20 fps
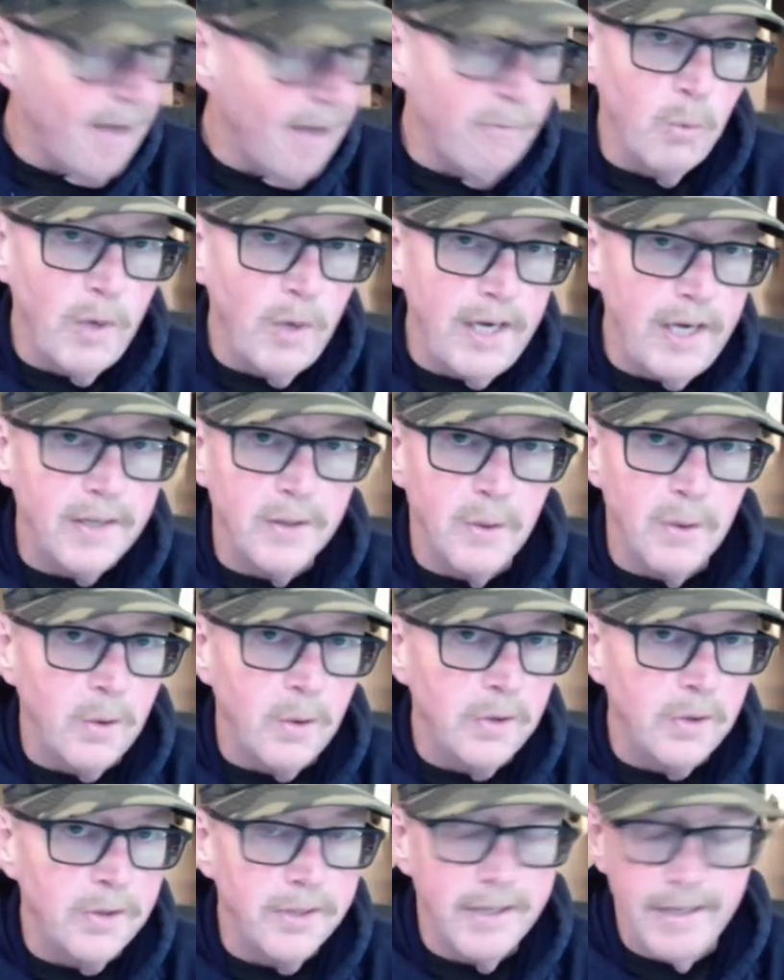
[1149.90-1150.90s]
Wheaton
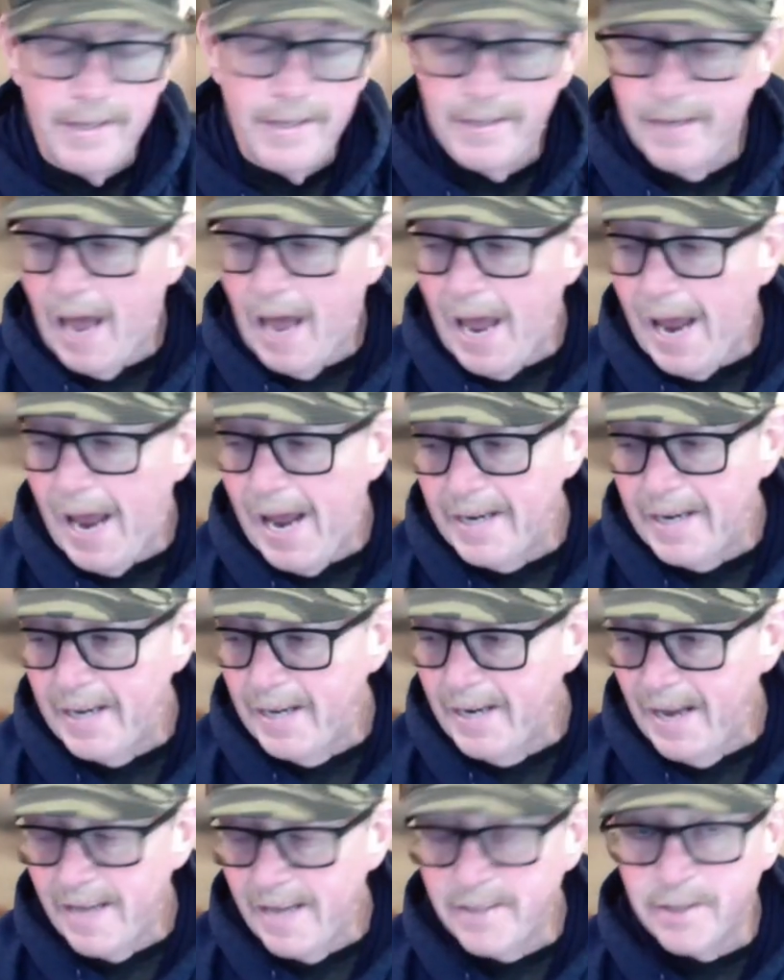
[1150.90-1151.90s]
North in, and
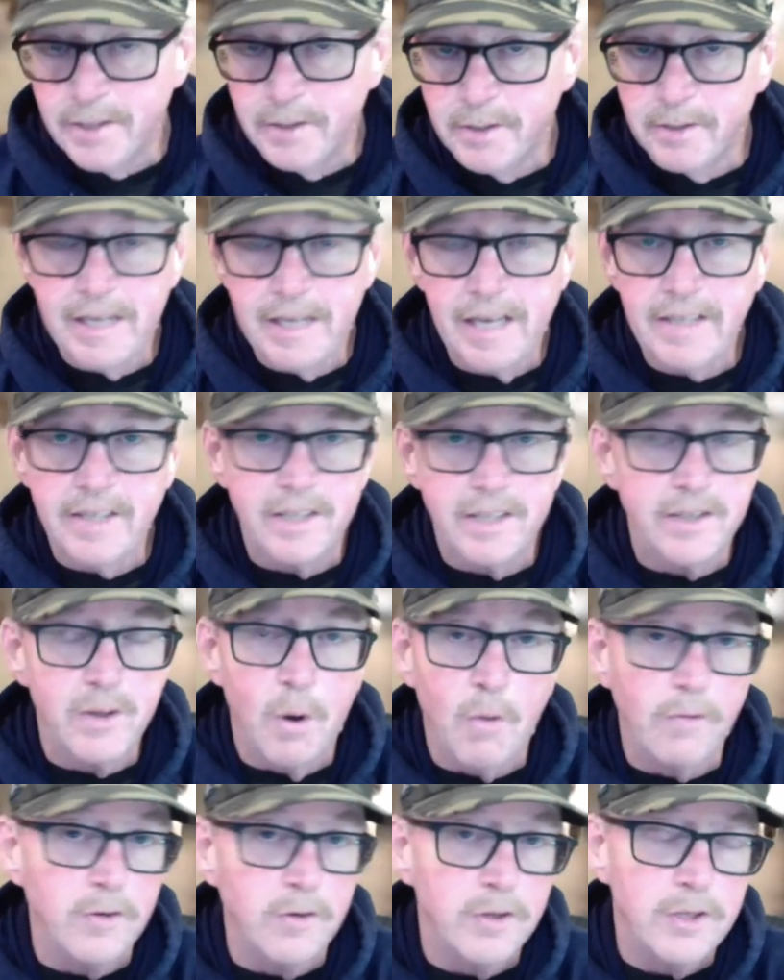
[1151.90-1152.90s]
and that's just, that's just
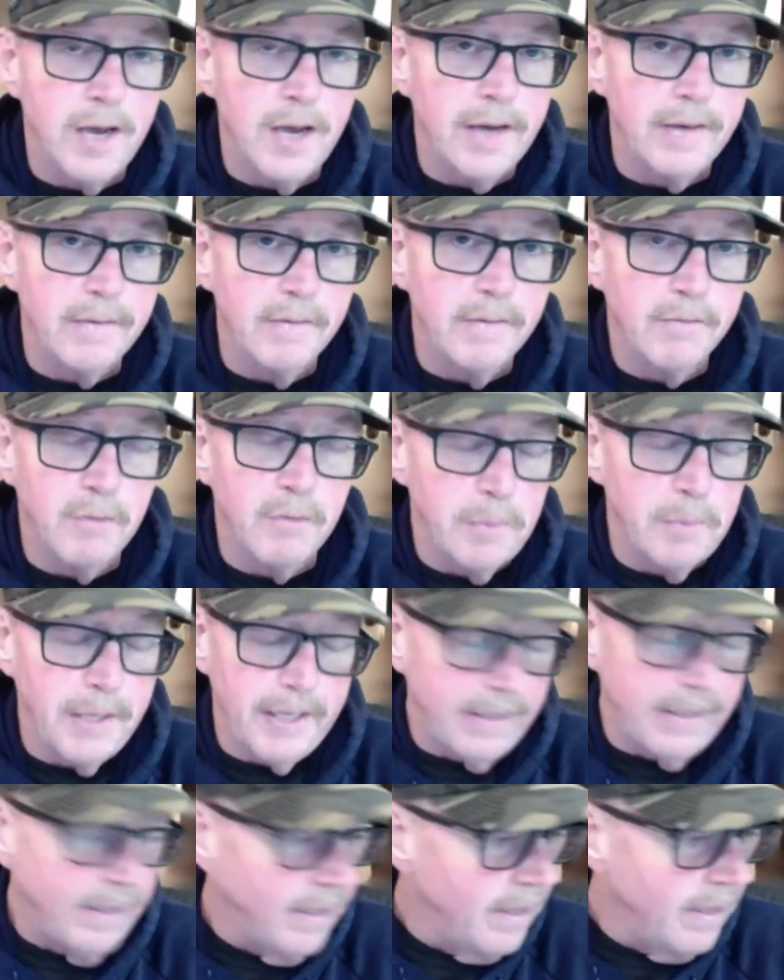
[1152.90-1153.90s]
oversight for
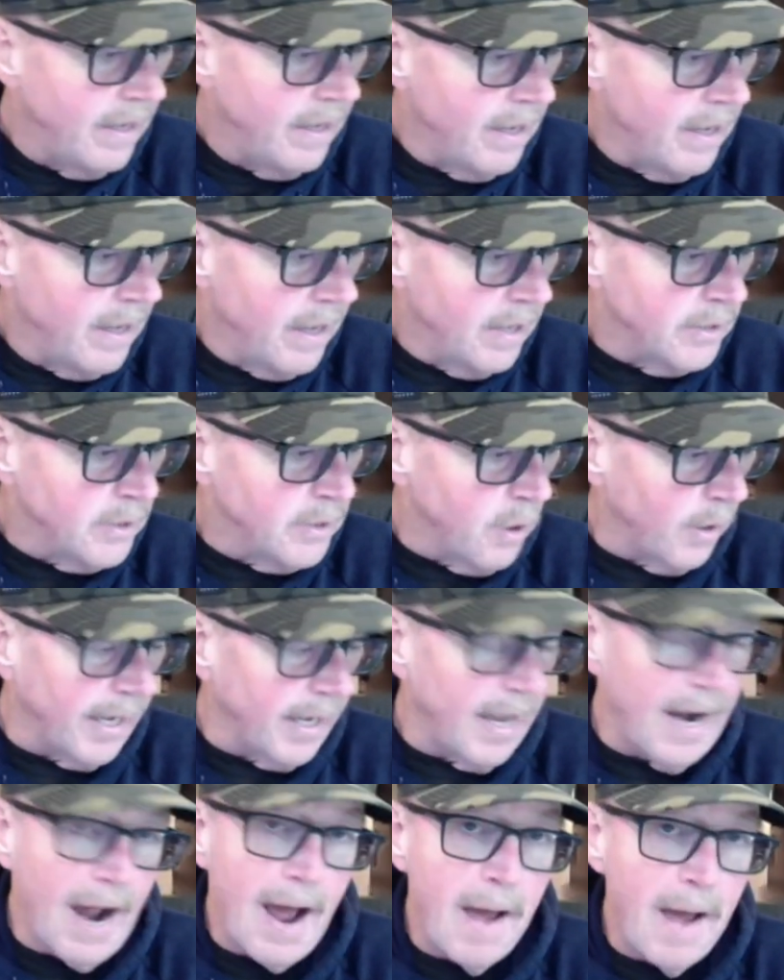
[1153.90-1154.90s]
me. So
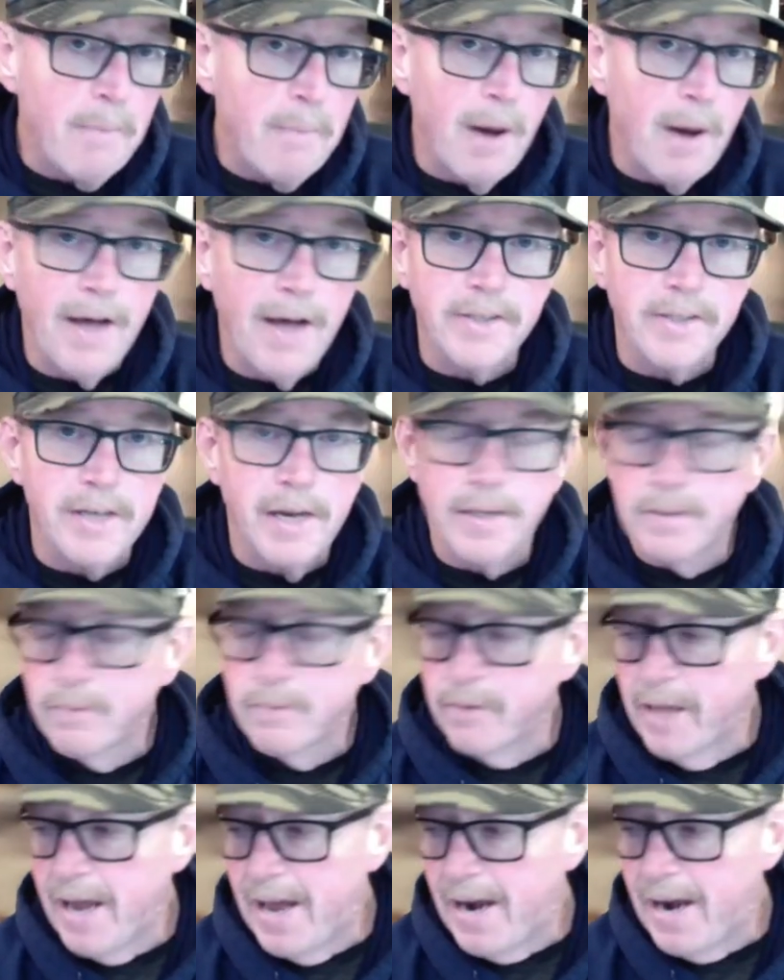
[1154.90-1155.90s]
again, I apologize for
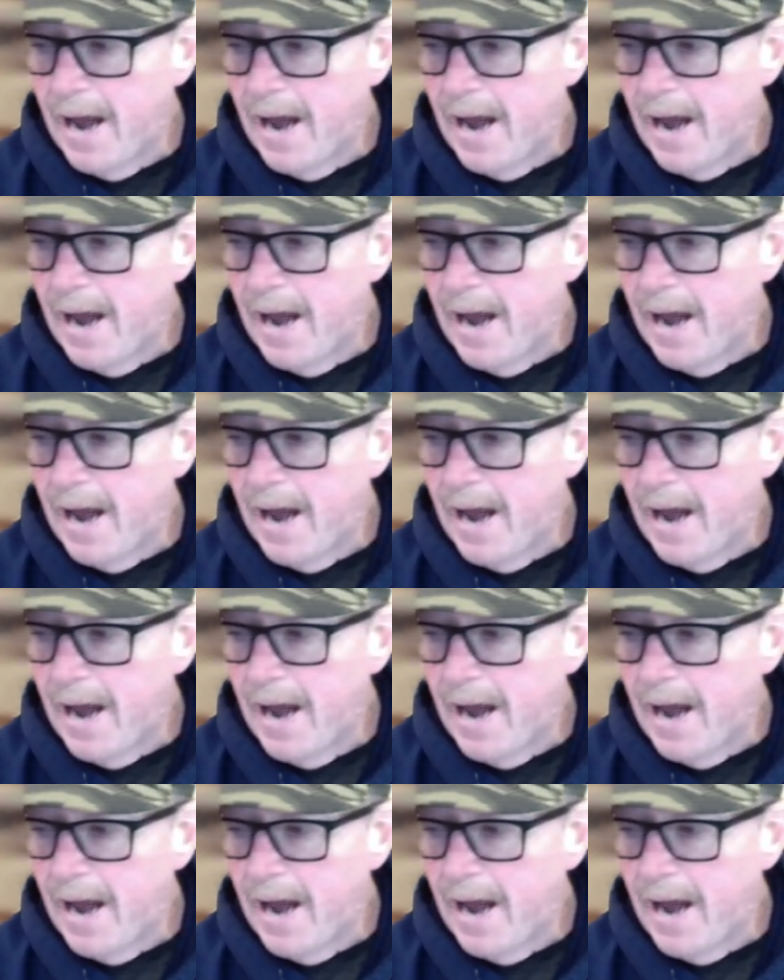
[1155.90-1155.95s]
that.